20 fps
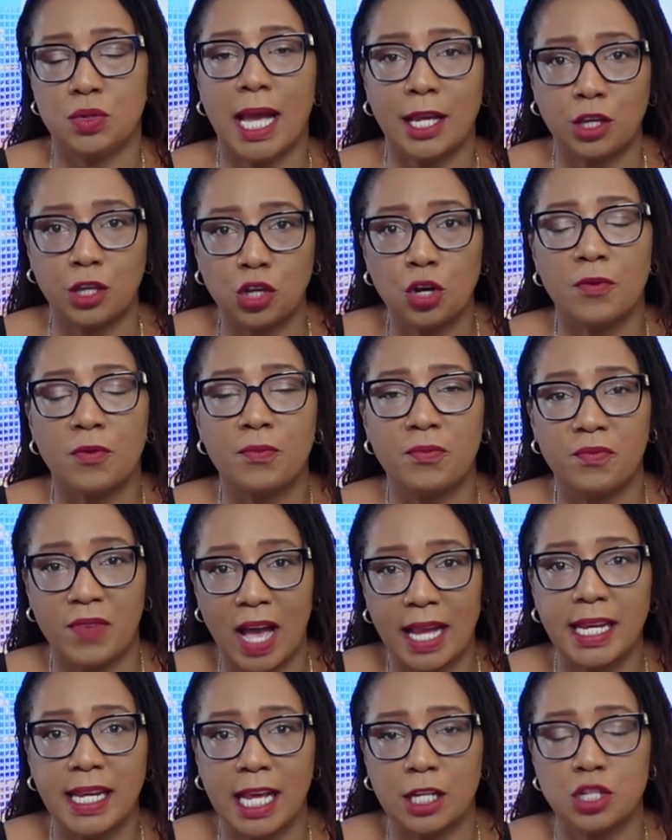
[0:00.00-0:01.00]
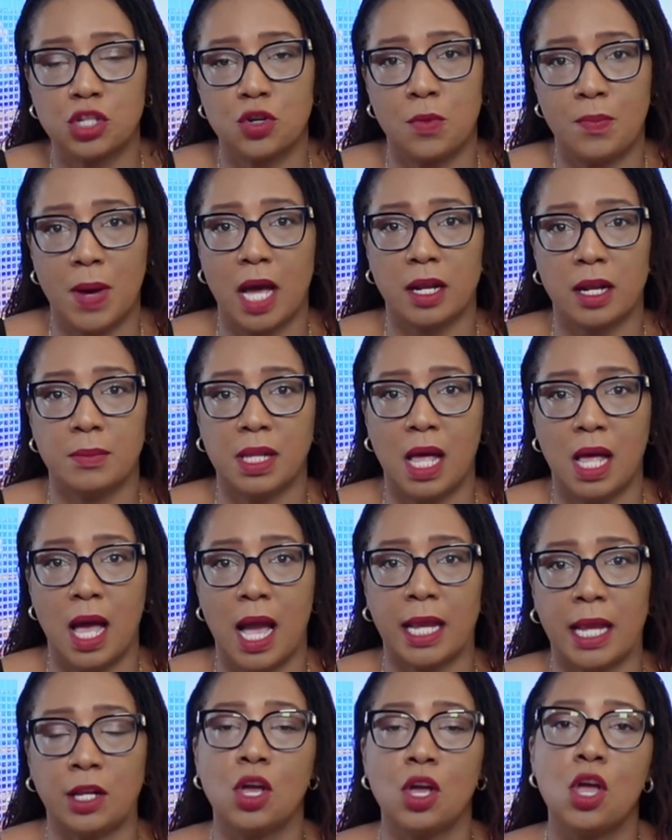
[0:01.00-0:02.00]
like your financial bottom
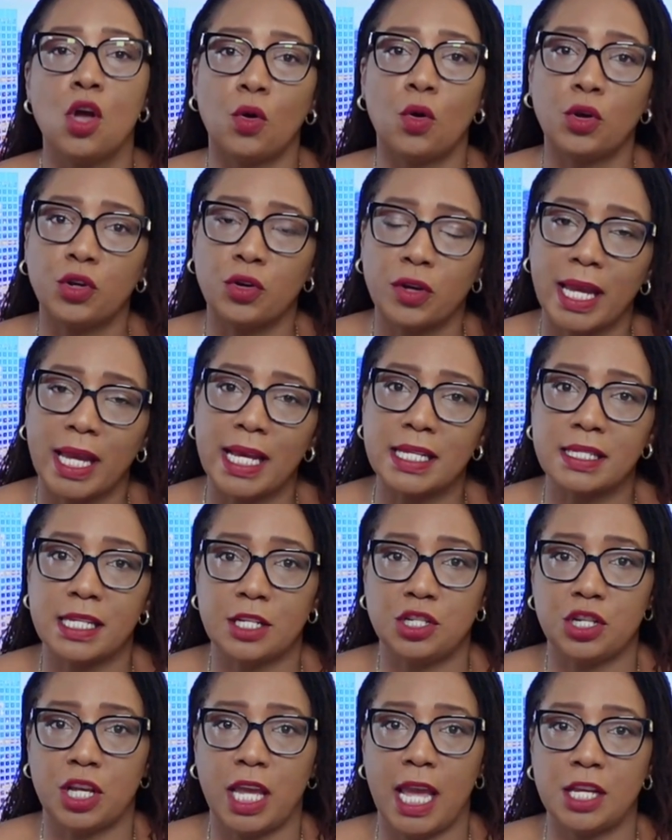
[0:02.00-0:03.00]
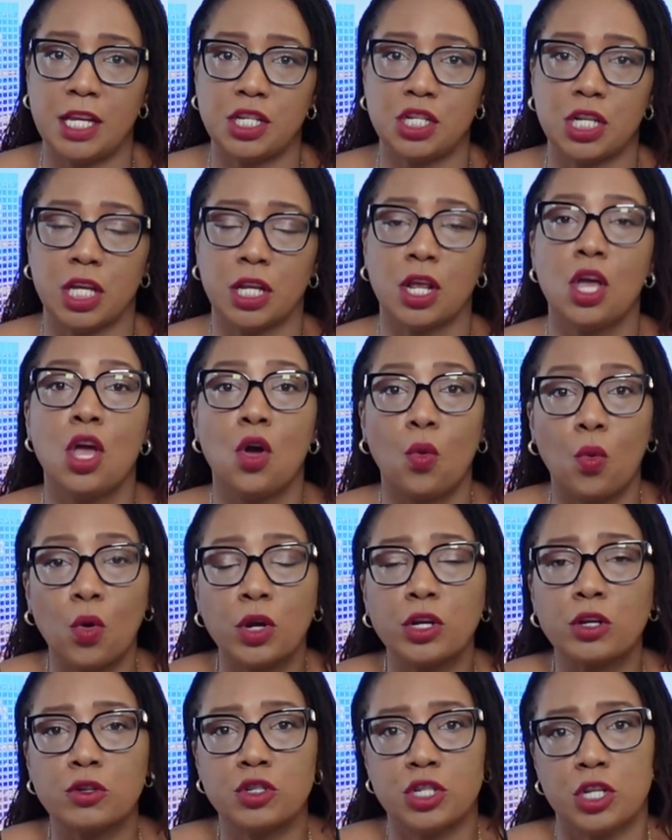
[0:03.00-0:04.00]
line or your kids' education or
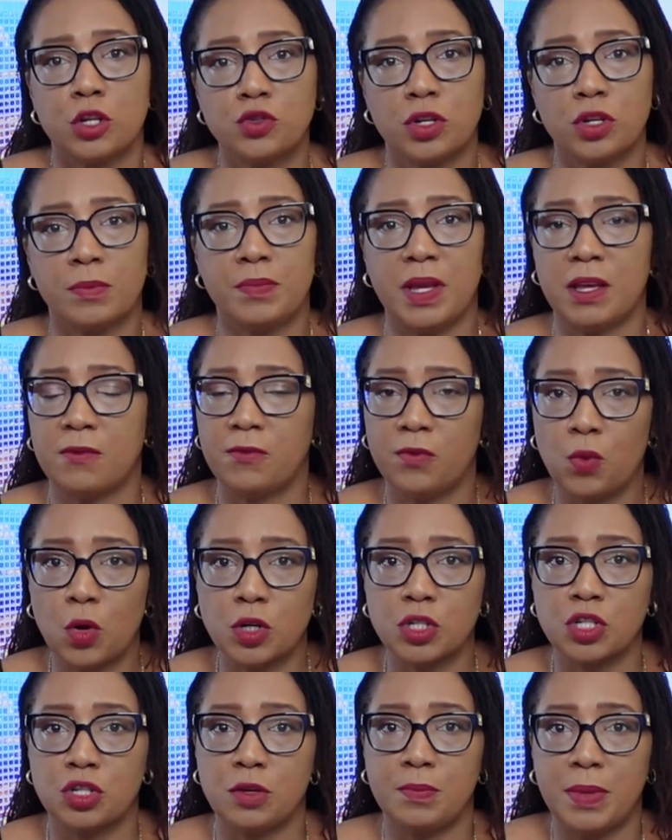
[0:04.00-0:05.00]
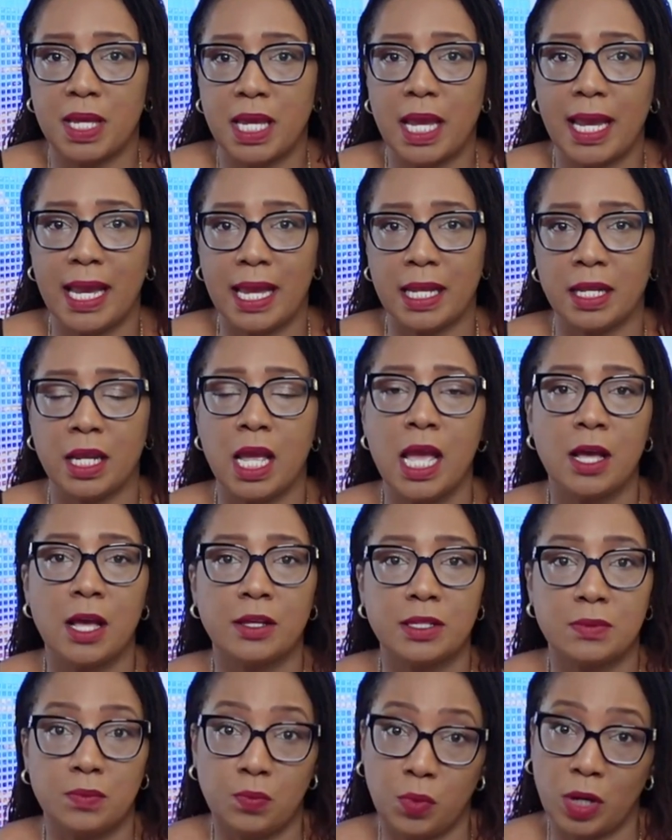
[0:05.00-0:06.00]
your children being forced to be in
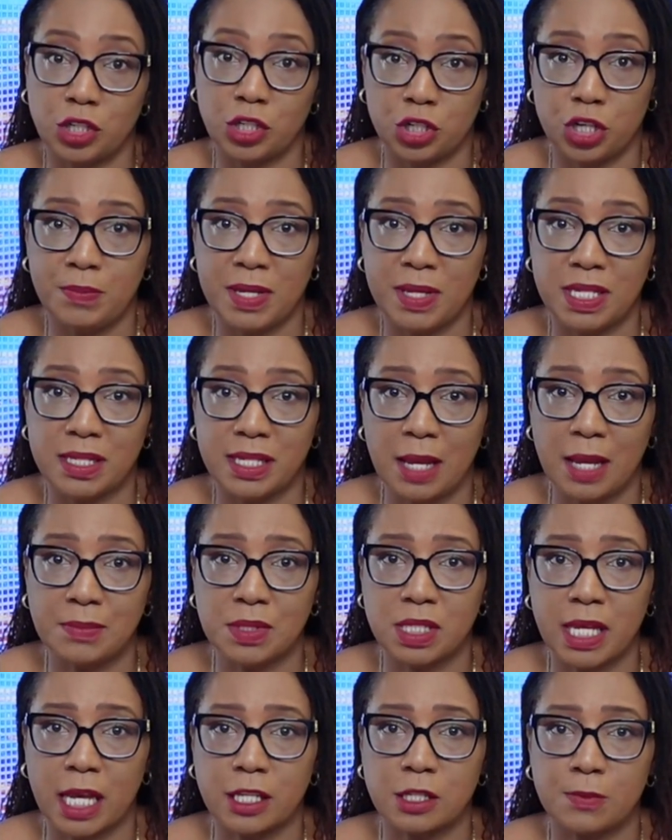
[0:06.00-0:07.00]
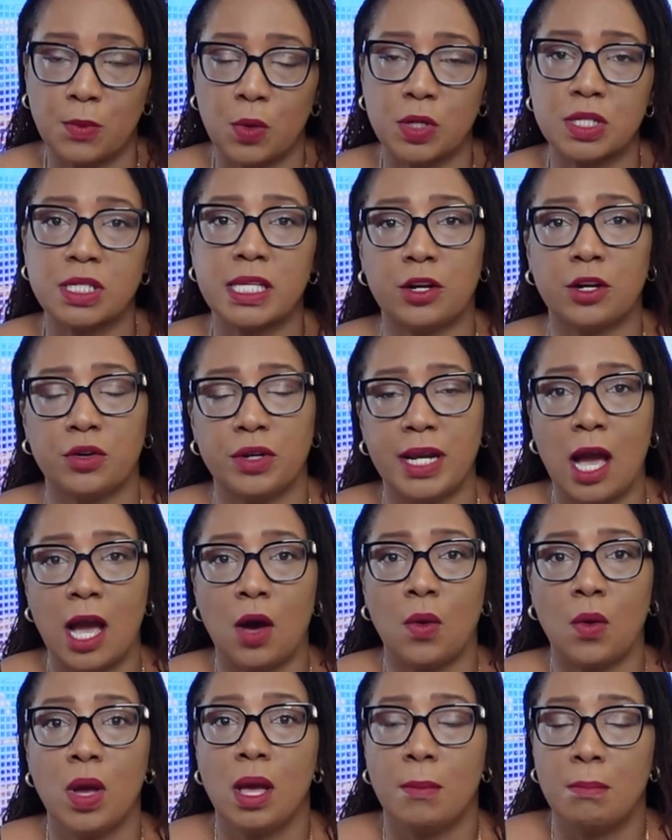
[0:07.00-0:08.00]
what should be same-sex sports that are now
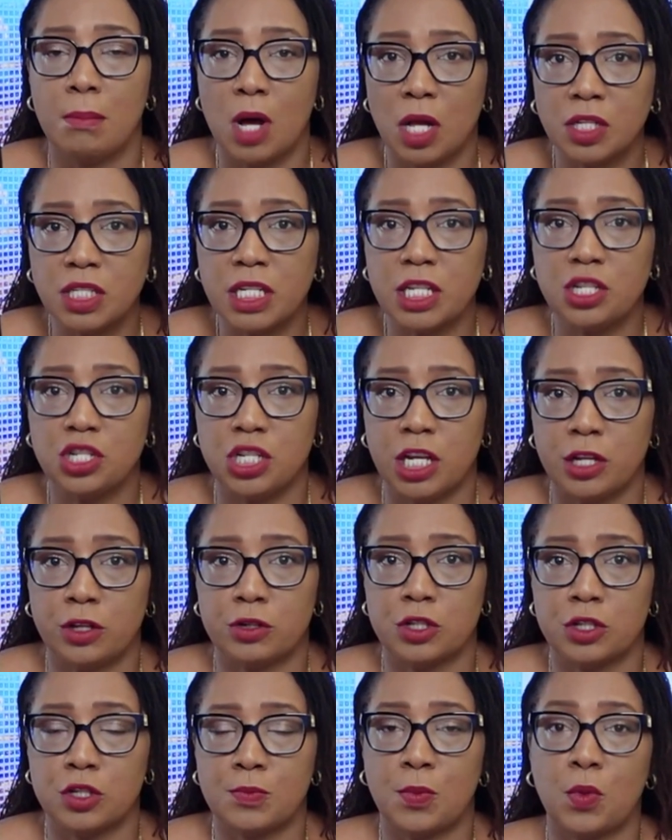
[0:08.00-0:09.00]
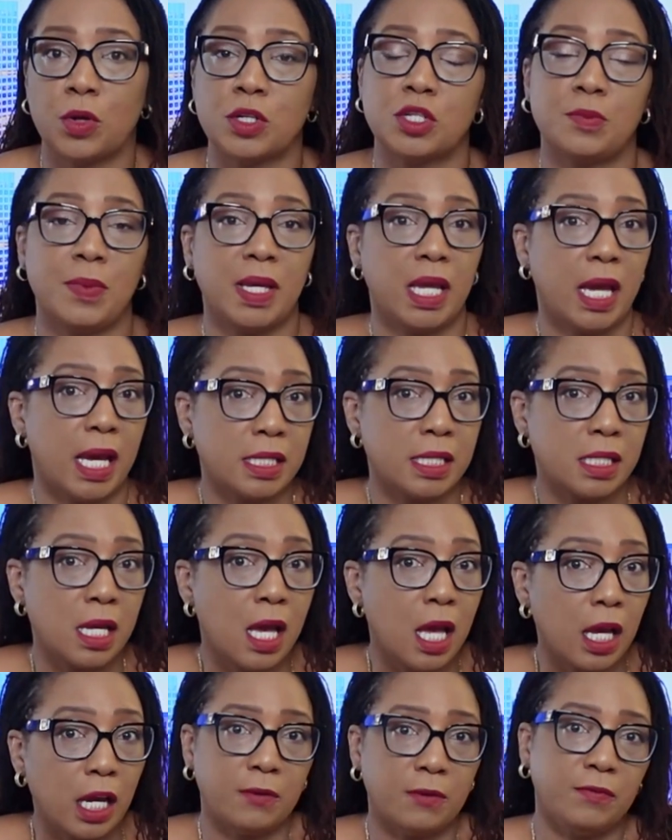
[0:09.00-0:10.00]
multi-gendered sports because
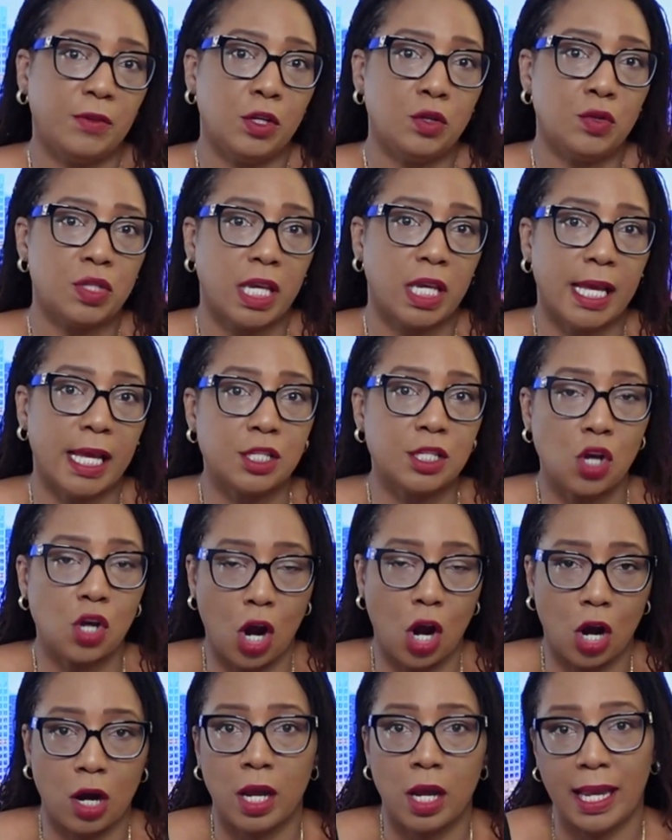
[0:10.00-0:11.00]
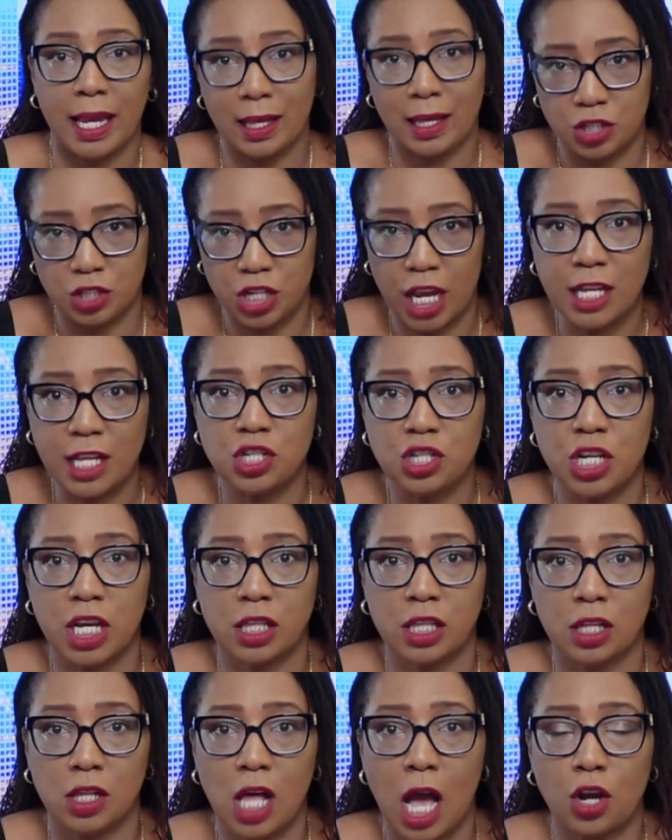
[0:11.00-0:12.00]
confused kids are changing in
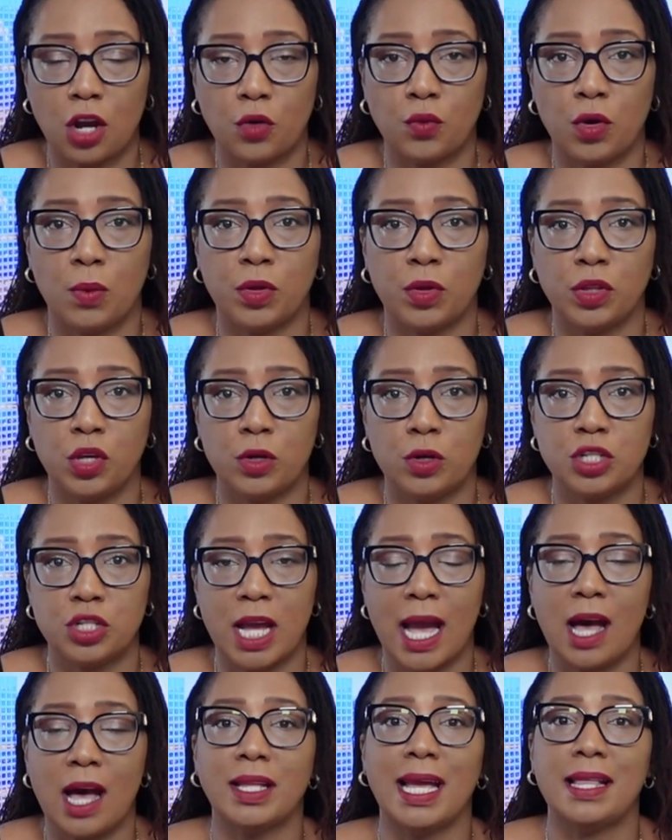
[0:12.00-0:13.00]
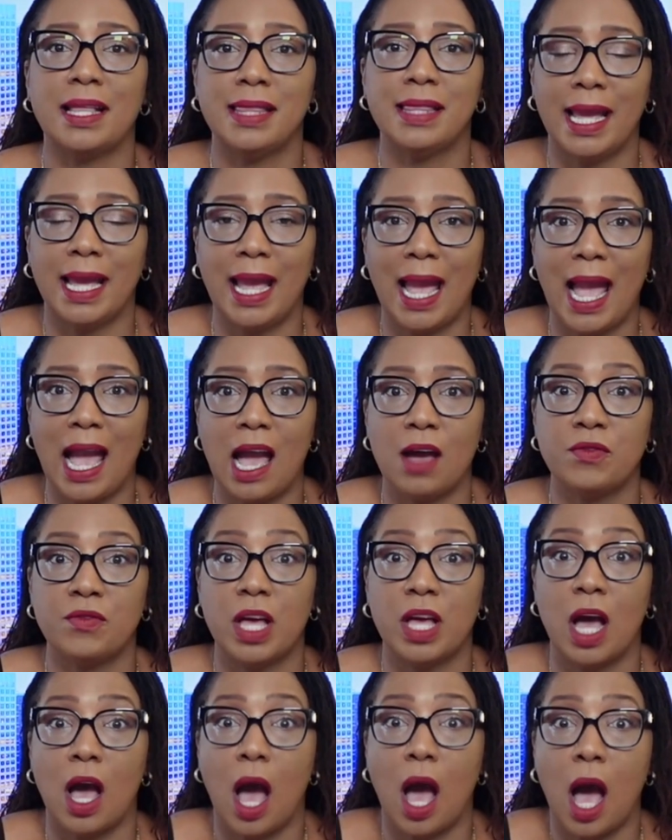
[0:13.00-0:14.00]
the locker room with your child and they have
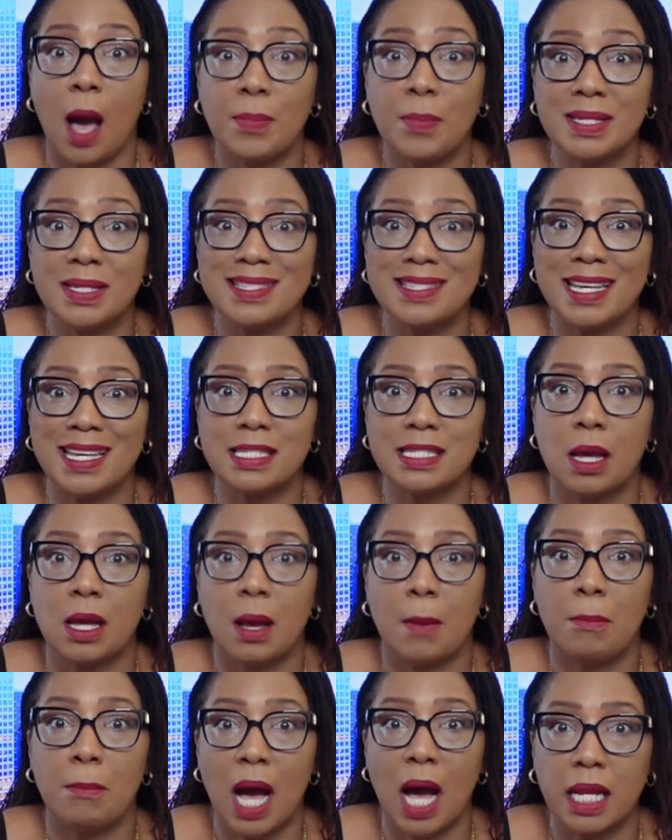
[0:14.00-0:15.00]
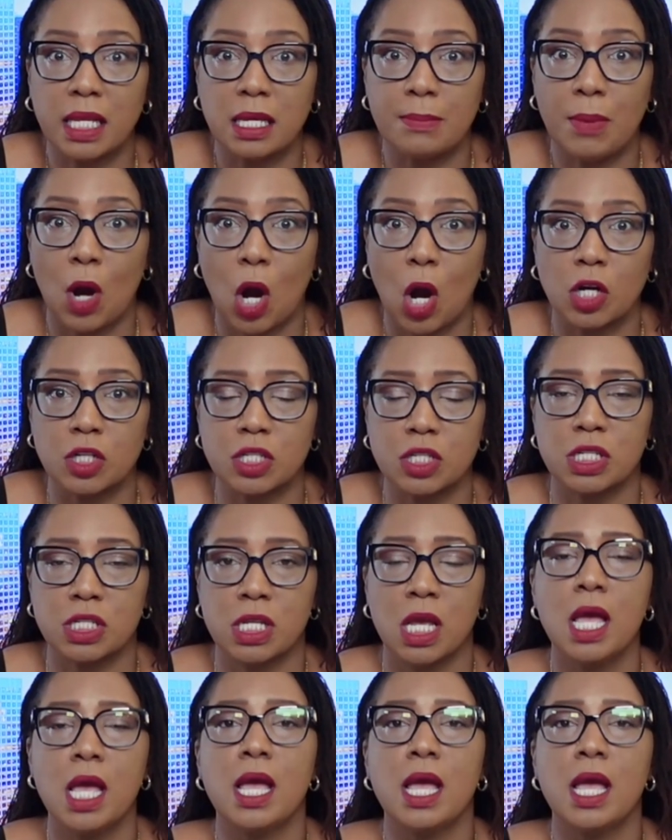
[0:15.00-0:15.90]
opposite body parts.